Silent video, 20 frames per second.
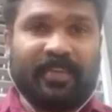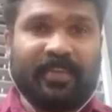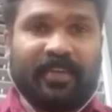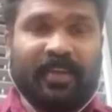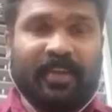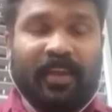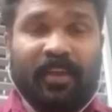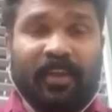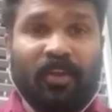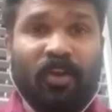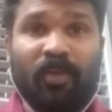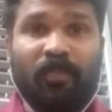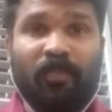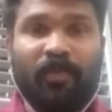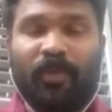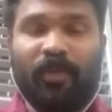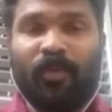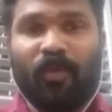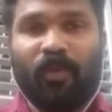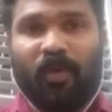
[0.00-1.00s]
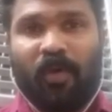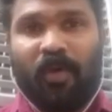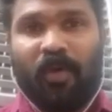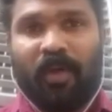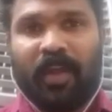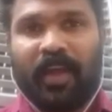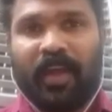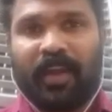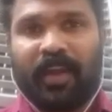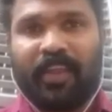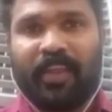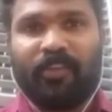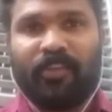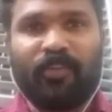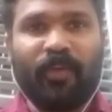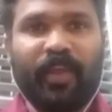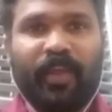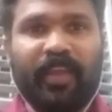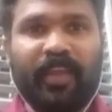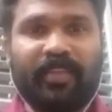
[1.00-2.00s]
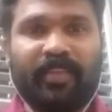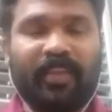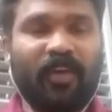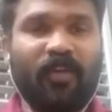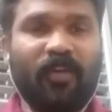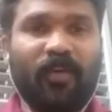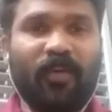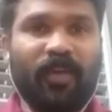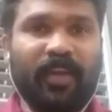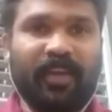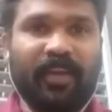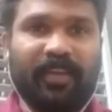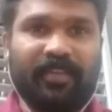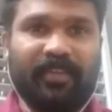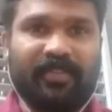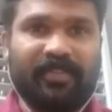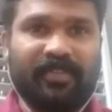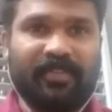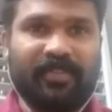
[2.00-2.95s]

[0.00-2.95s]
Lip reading: I hope you all are enjoying the holidays.